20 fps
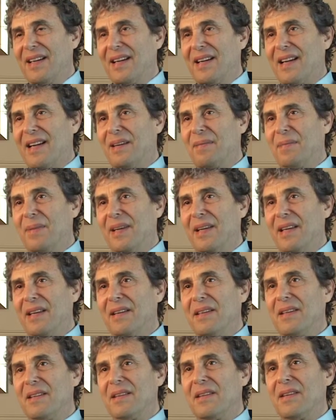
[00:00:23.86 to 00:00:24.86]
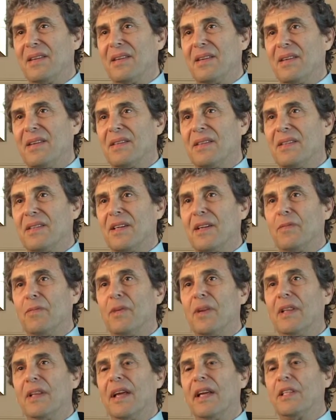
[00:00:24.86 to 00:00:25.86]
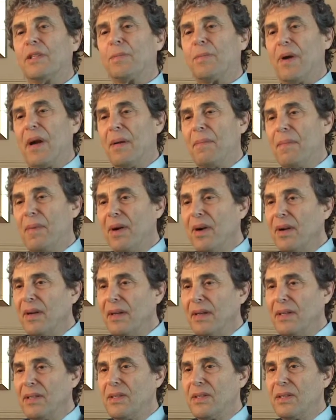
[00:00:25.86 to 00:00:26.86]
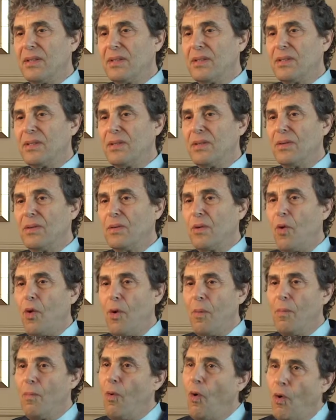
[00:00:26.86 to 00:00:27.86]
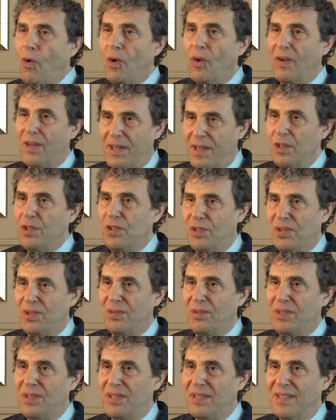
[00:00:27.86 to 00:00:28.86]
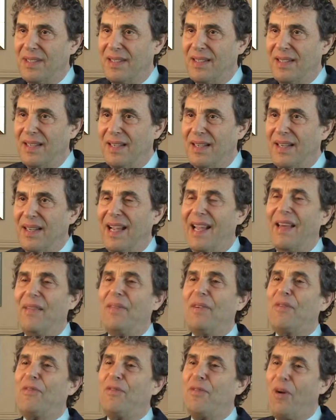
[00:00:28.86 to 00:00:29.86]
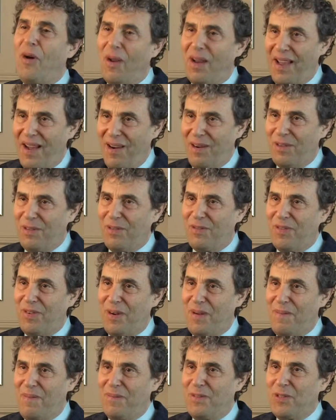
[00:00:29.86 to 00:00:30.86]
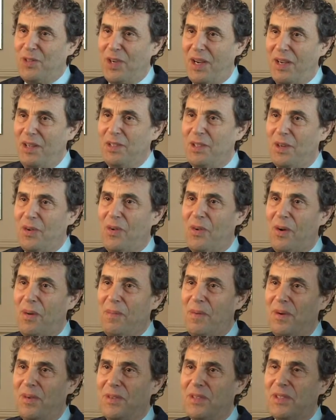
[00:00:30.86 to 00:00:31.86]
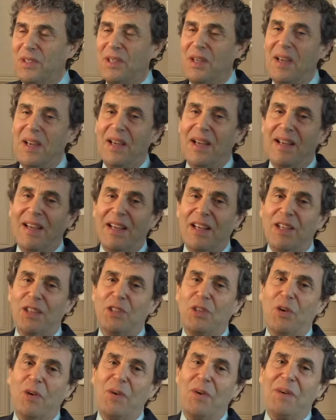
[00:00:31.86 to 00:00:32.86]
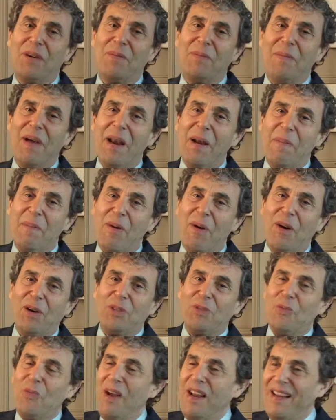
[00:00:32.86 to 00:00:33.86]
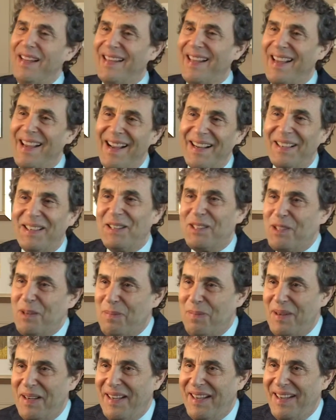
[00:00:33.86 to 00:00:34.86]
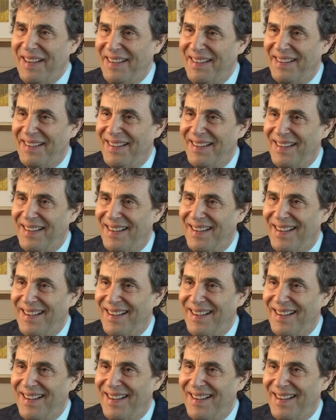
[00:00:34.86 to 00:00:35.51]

I mean, it relates primarily to hormonal issues and the fallout from changing hormones. And so menopause, when in the heck does it begin?